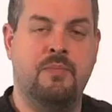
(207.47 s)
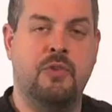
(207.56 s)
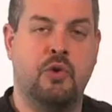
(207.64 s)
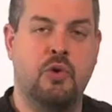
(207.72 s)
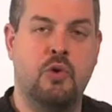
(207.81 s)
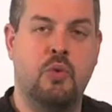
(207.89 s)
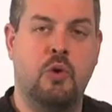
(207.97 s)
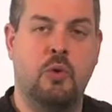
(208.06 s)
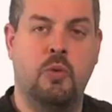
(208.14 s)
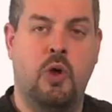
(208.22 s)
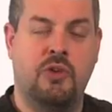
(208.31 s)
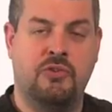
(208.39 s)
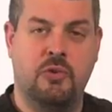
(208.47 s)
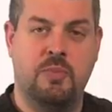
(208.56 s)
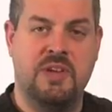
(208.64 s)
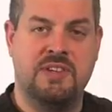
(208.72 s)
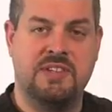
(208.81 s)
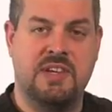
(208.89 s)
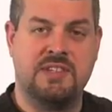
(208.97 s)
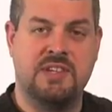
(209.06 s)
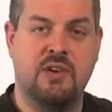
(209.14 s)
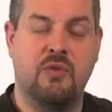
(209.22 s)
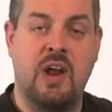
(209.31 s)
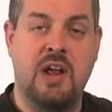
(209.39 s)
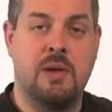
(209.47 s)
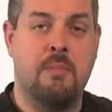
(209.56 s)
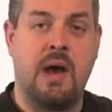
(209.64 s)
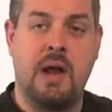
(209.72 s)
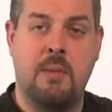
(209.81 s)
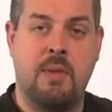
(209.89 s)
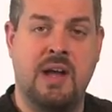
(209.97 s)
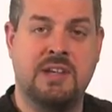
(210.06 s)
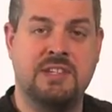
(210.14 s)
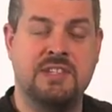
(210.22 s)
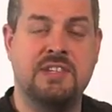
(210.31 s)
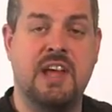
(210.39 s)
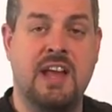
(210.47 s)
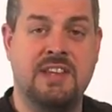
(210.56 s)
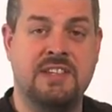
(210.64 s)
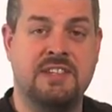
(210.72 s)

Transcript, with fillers: The crew will also be assessing array combiner boxes and